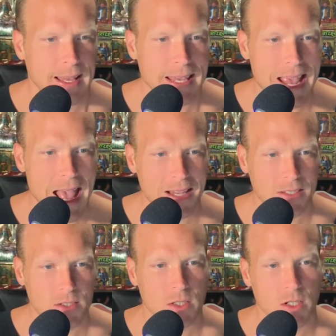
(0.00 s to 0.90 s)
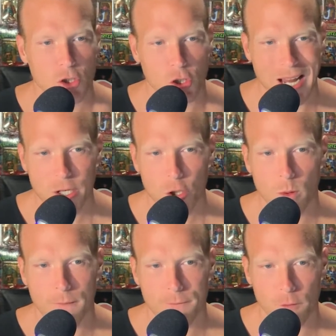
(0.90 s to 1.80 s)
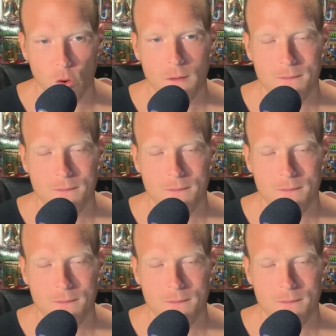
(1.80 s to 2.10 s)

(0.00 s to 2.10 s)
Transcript: He asks, should I do a full